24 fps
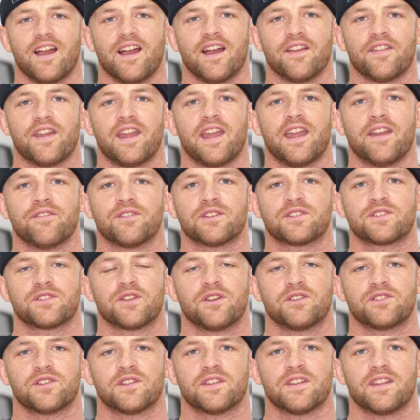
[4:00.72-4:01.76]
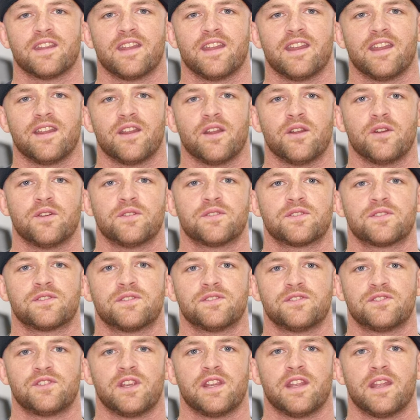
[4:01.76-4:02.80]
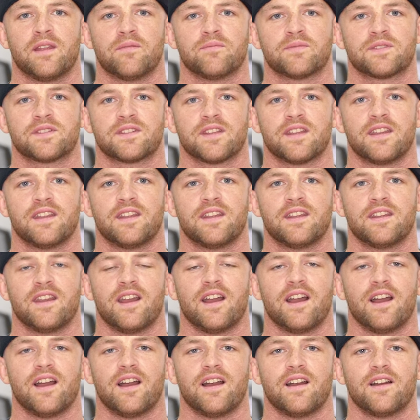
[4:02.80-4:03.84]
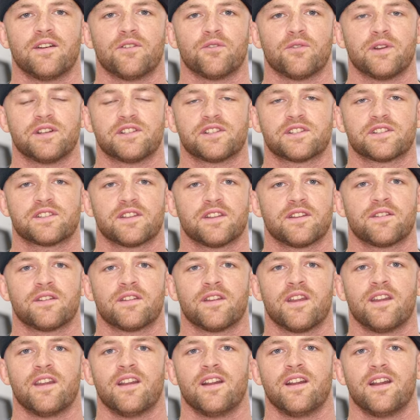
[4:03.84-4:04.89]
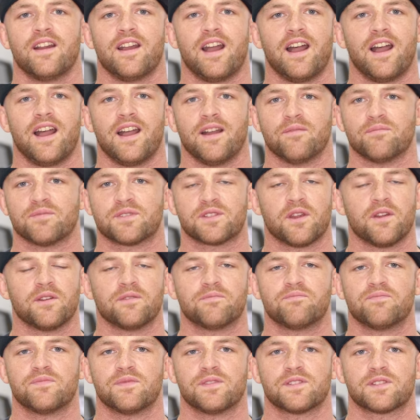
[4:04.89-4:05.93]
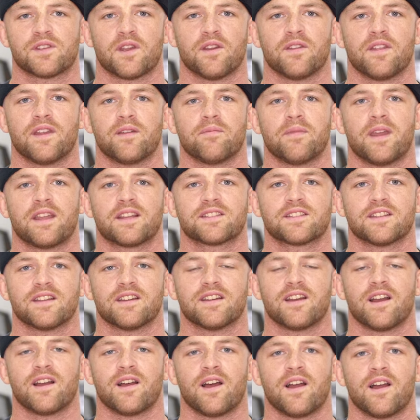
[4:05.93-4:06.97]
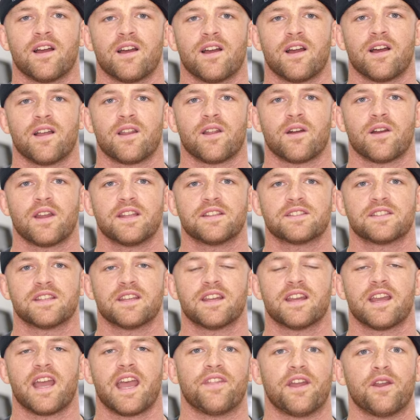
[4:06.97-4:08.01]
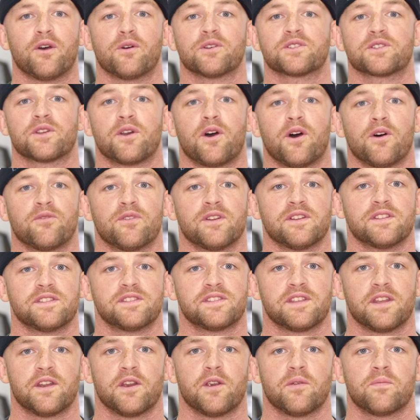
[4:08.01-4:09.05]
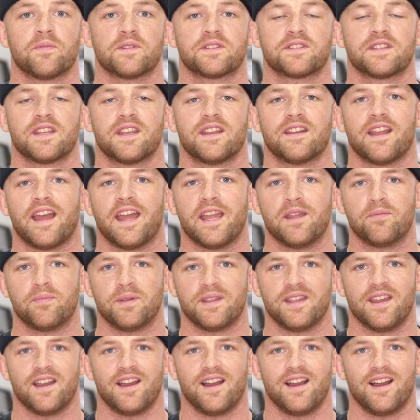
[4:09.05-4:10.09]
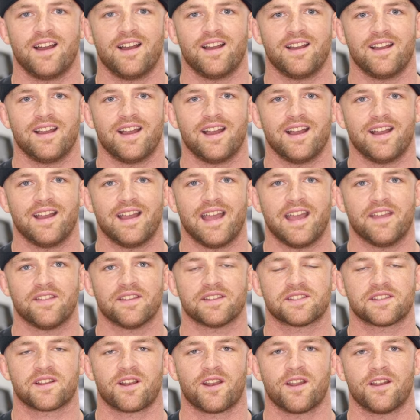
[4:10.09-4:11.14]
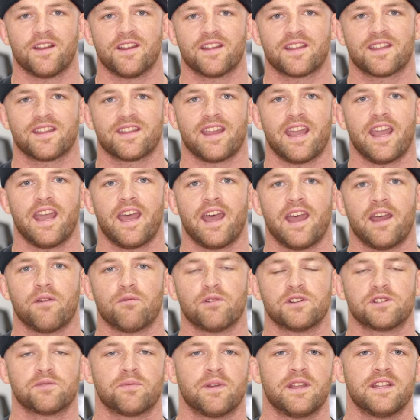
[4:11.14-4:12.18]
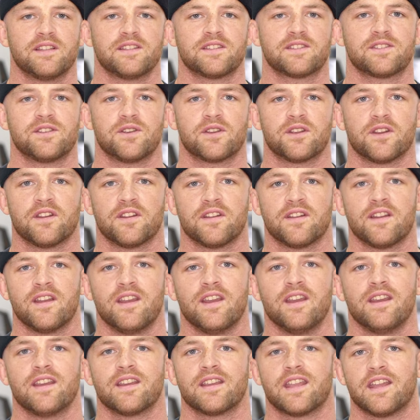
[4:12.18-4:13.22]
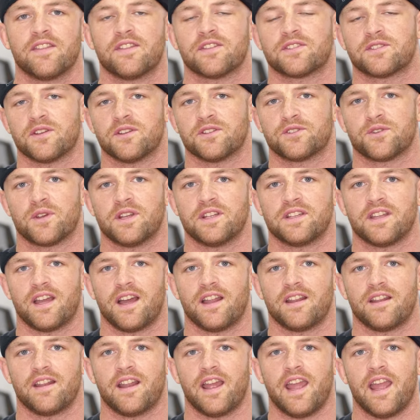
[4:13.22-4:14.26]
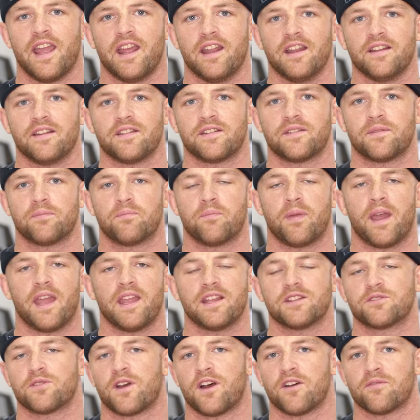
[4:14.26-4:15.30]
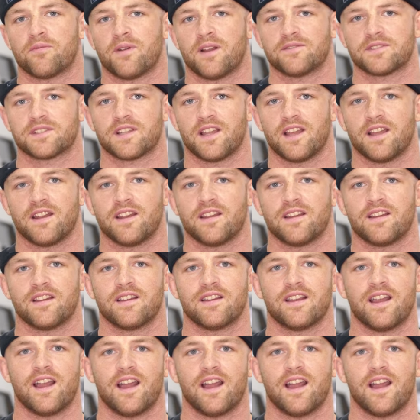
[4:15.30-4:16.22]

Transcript: They have a surgeon there who's GMC registered, so that makes it a lot easier. They also offer 0% APR at this clinic, which means you can get the surgery done and pay 12 months later,